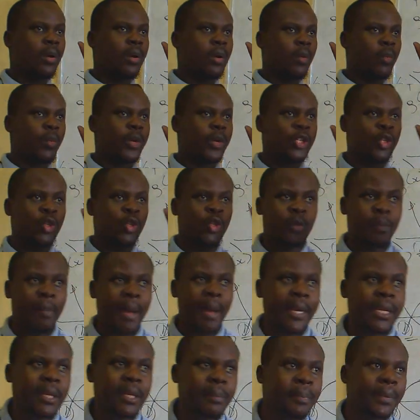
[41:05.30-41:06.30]
we should
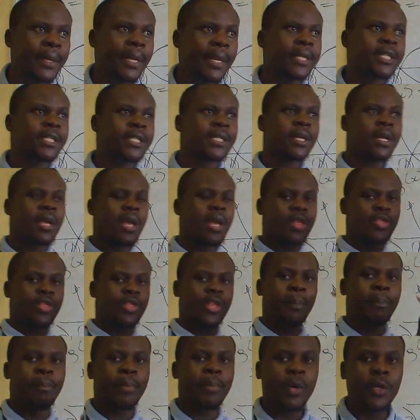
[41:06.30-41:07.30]
manipulate
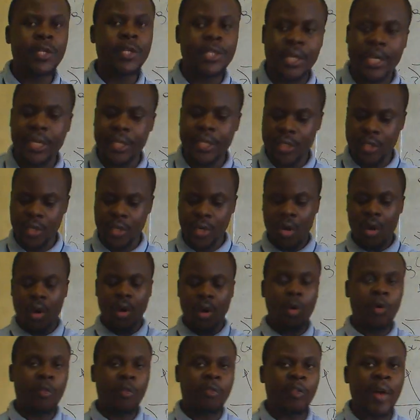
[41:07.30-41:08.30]
the process
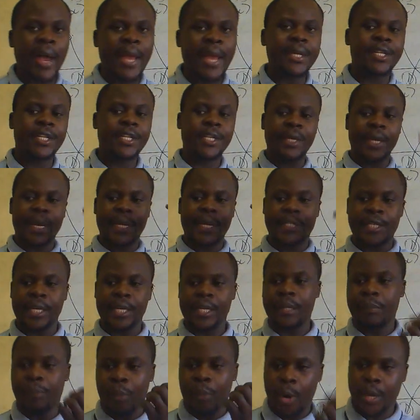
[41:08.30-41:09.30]
of finding a
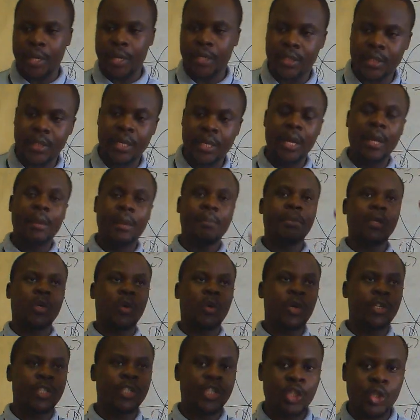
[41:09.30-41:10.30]
turning point,
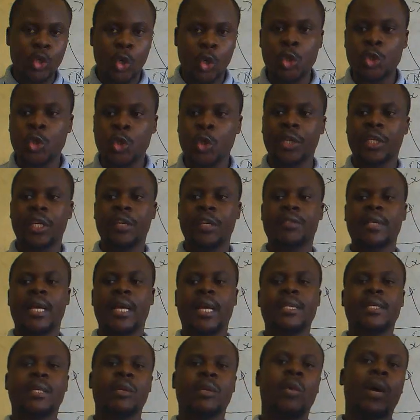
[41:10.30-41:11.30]
because it also gives
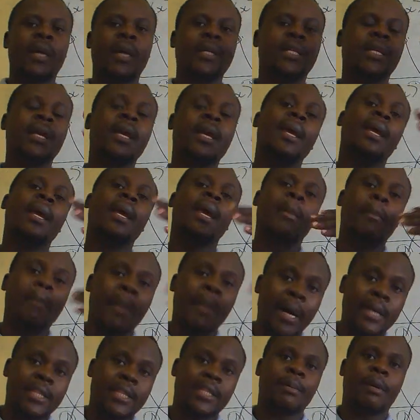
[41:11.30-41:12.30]
us what? A
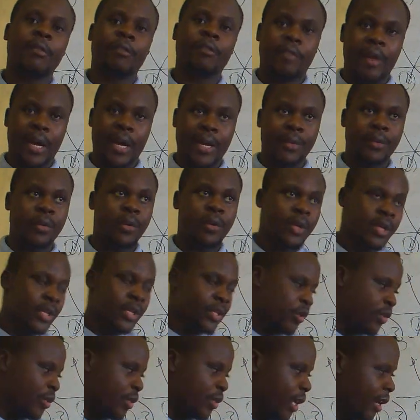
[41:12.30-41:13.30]
maximum value.
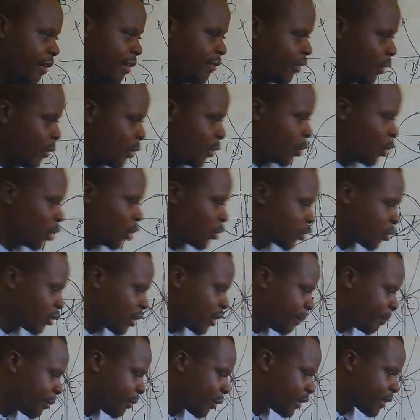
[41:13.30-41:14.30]
So therefore we go
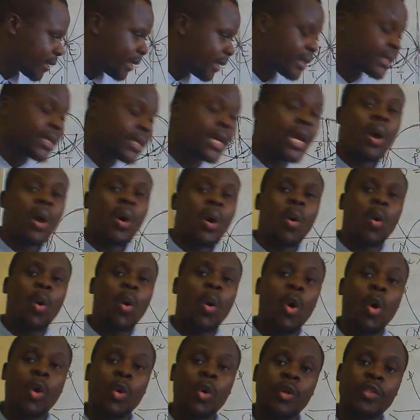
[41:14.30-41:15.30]
through the process,
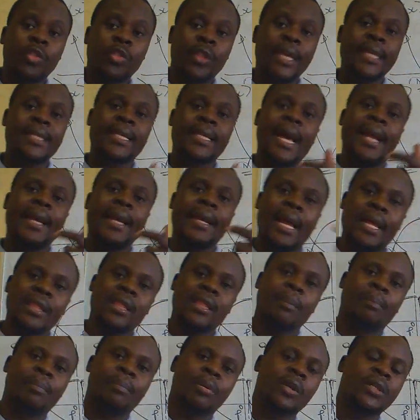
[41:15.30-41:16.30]
or there's
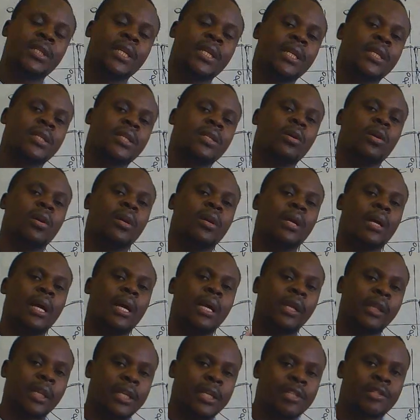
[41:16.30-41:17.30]
another process,
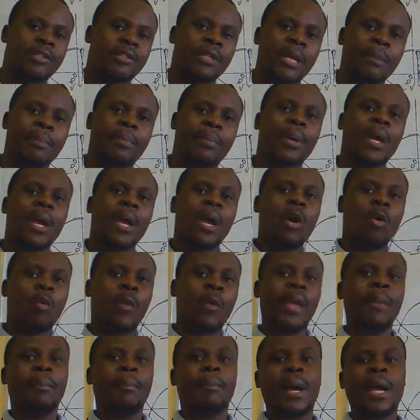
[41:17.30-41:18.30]
another step
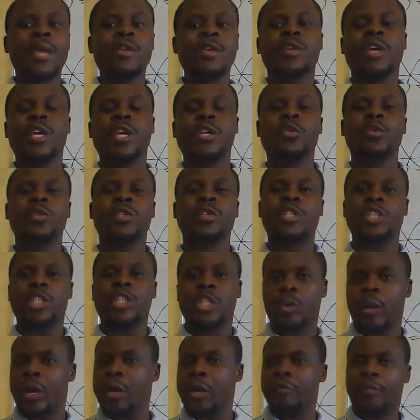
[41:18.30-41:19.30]
whereby you can use dy
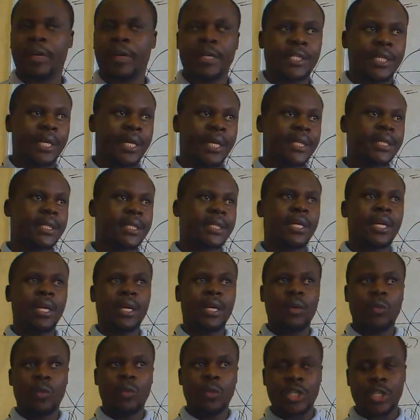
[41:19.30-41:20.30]
over dx,
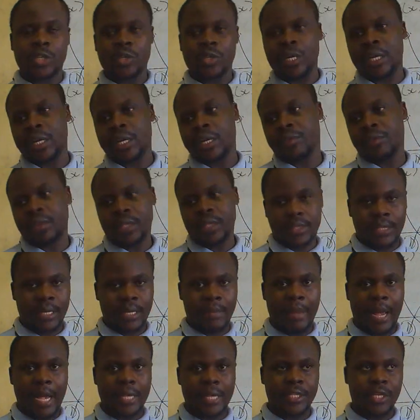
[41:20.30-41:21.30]
which is going to give you the same
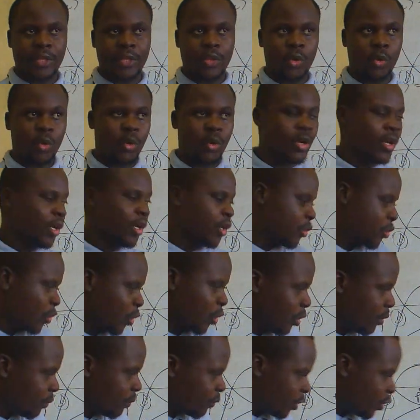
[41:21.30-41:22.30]
answer though.
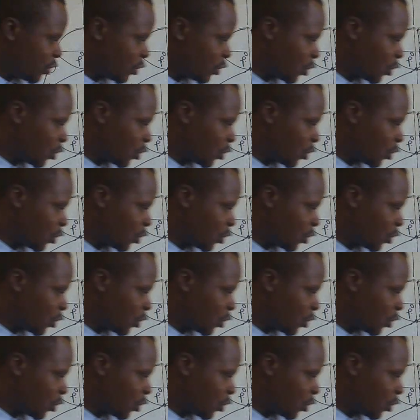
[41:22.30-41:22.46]
So you